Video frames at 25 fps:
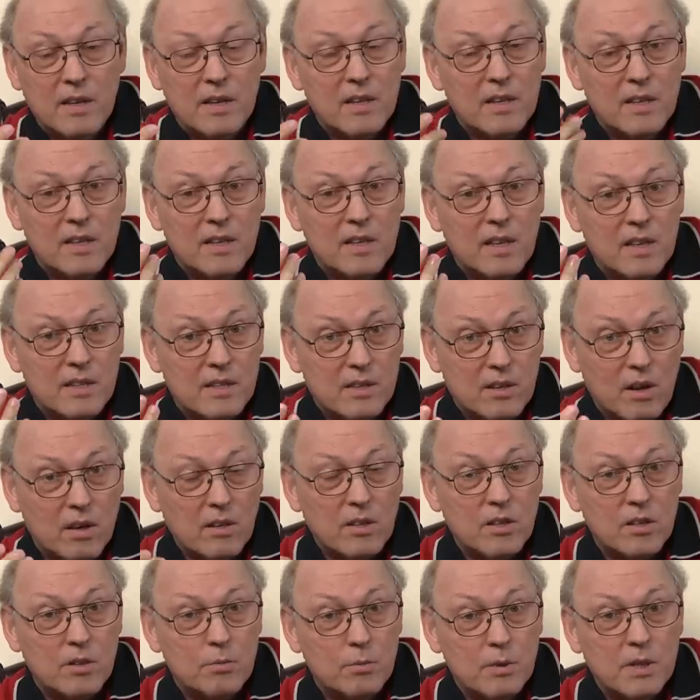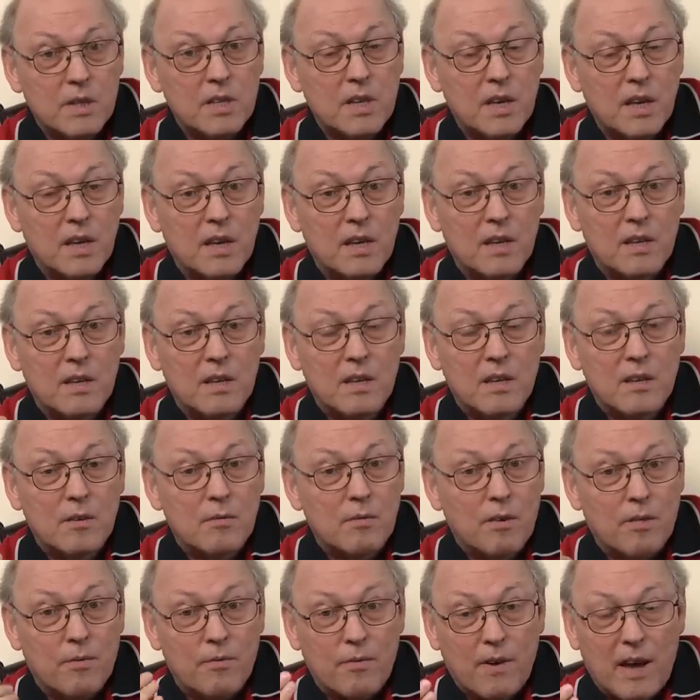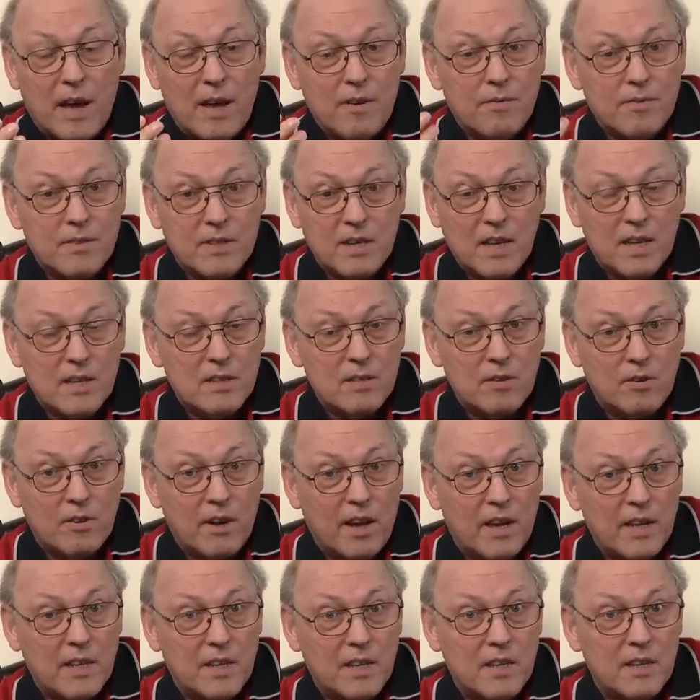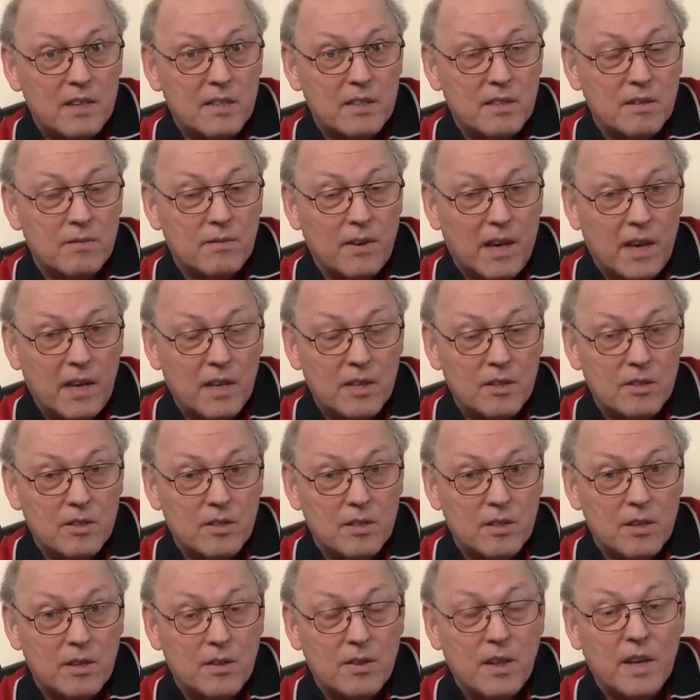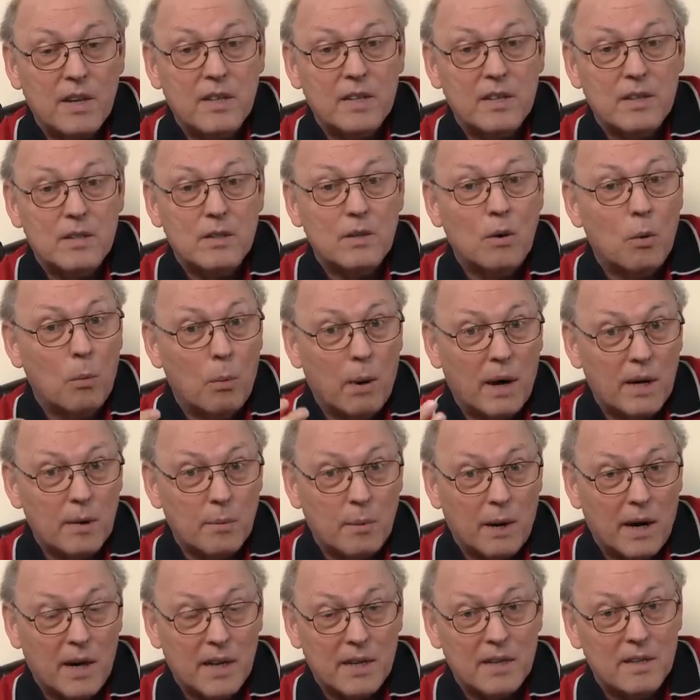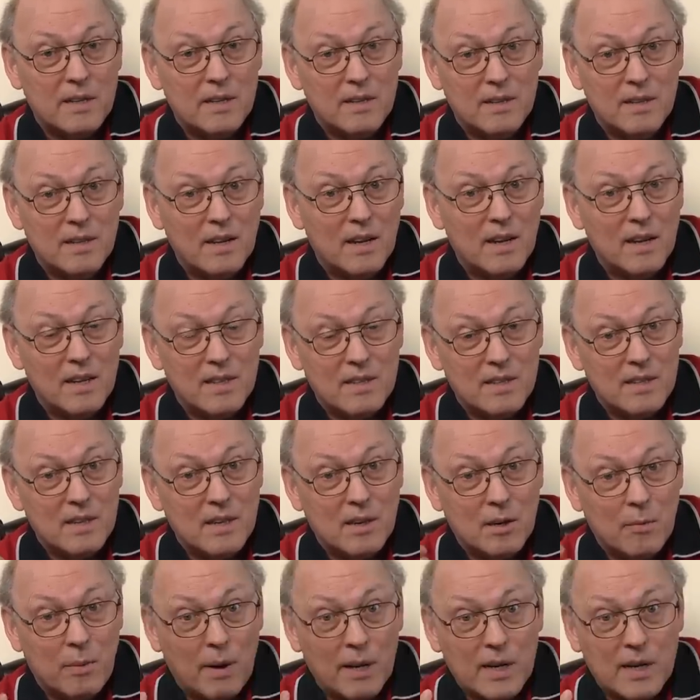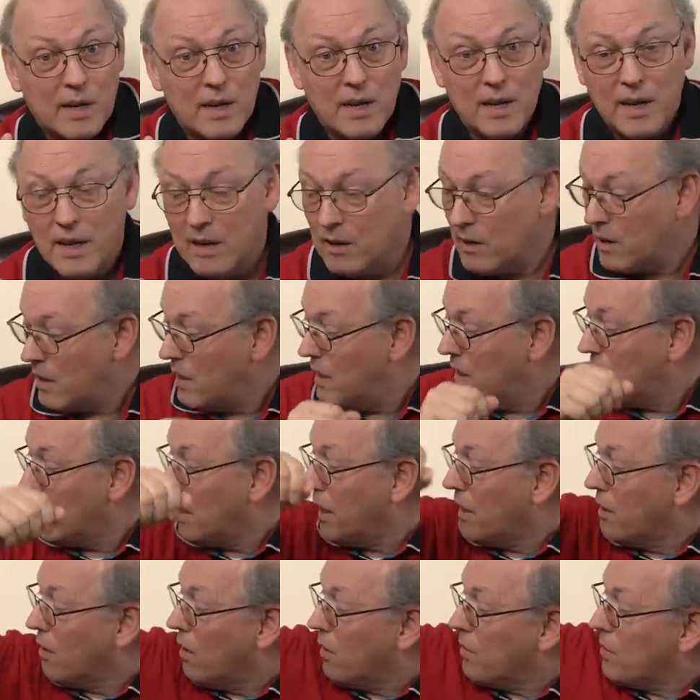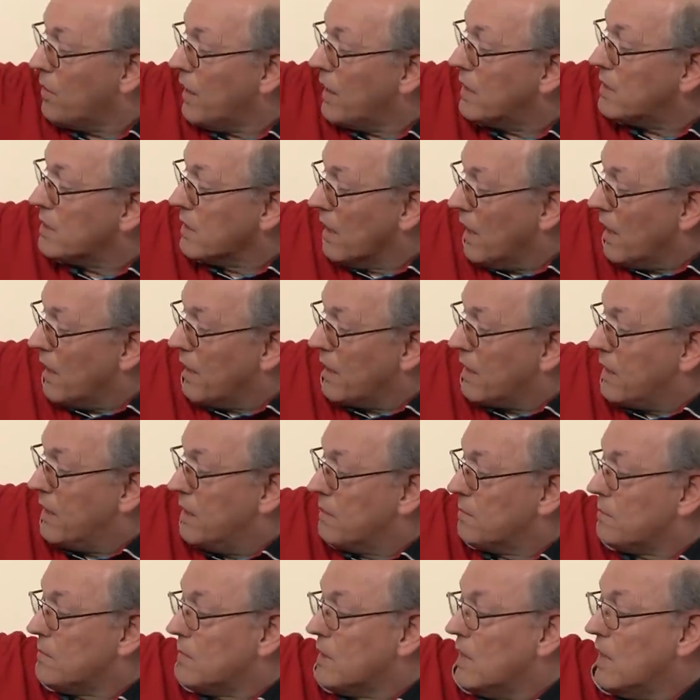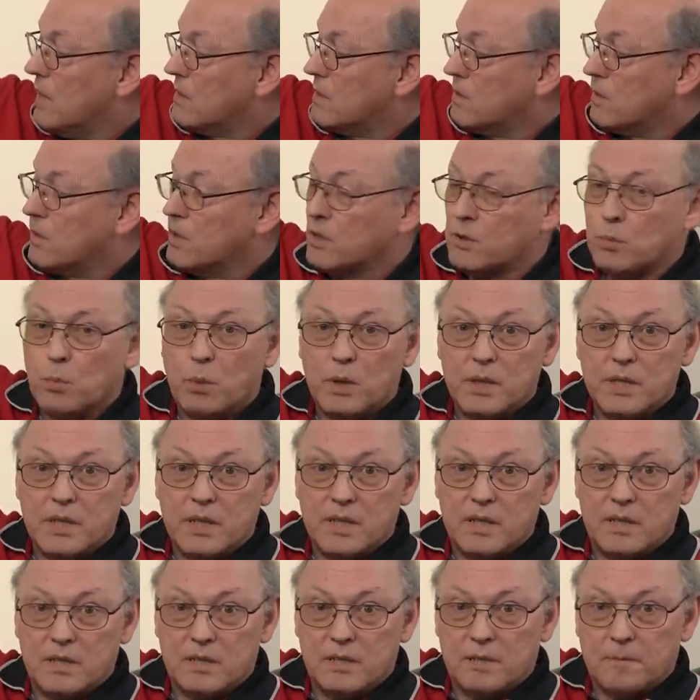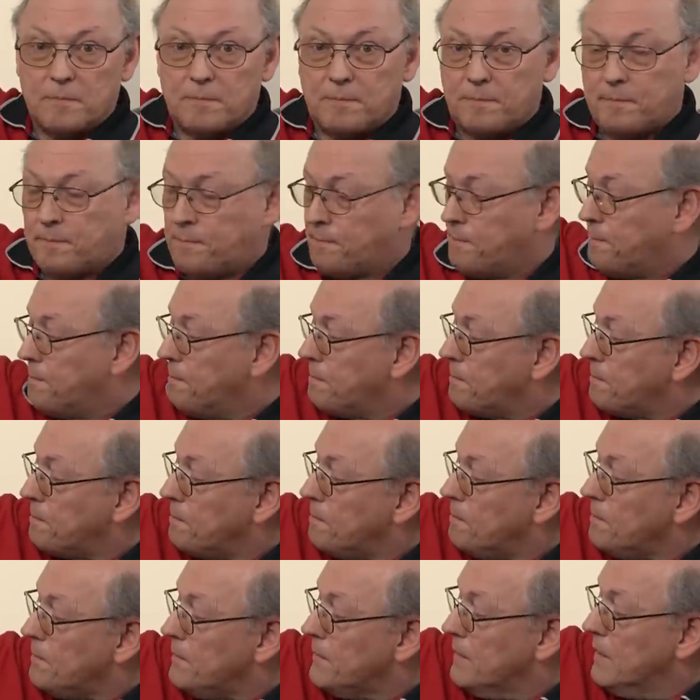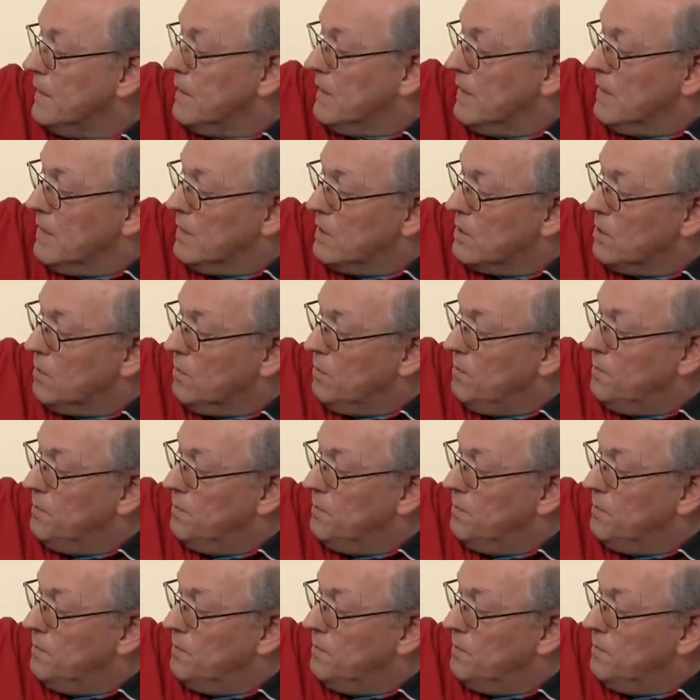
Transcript: uh, a Scottish whiskey with five, six, or eight years of age, then it's white wine. It's quite clear and not that dark as this one is. So,